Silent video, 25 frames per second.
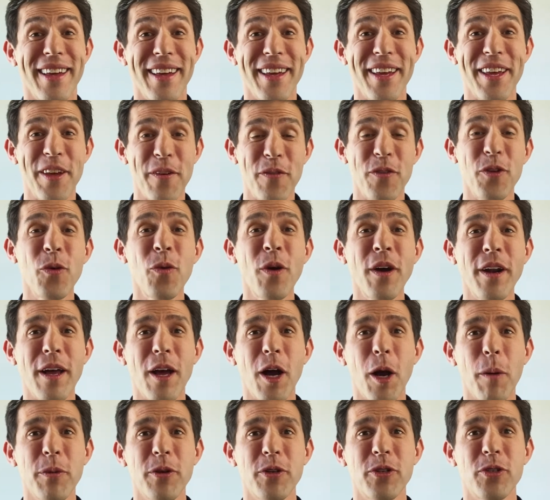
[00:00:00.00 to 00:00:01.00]
If you want to
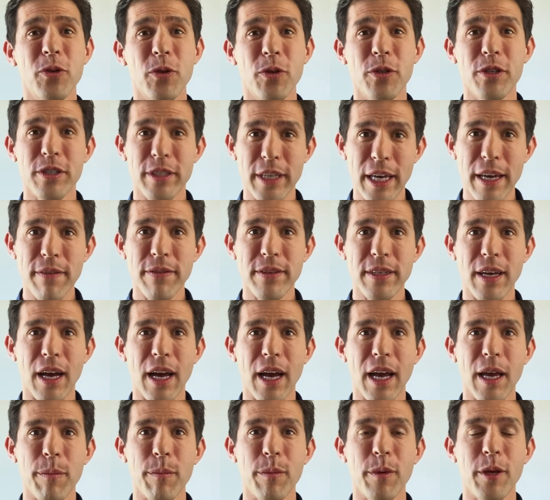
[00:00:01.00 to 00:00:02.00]
help your school save
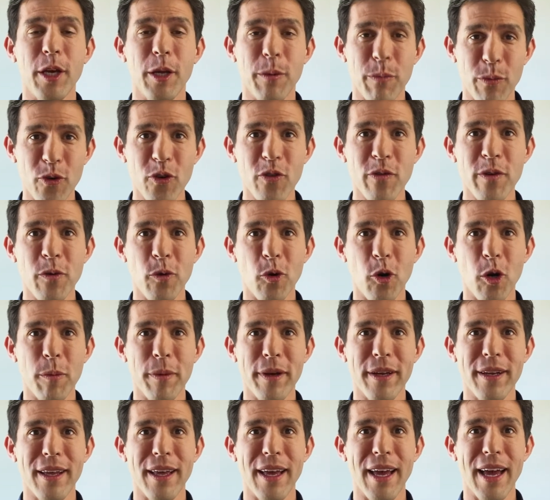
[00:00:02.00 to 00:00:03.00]
time, improve
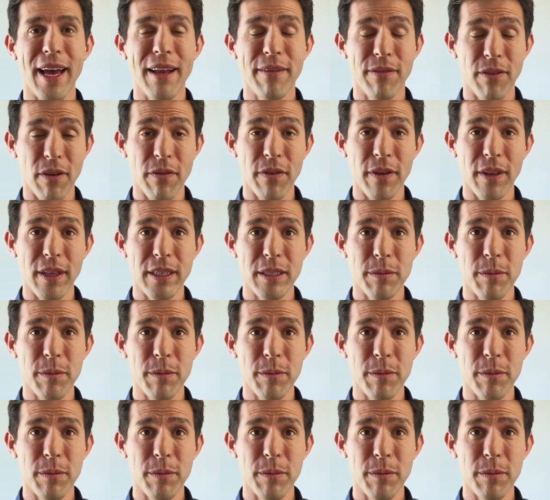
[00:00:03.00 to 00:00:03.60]
enrollment, and fulfill its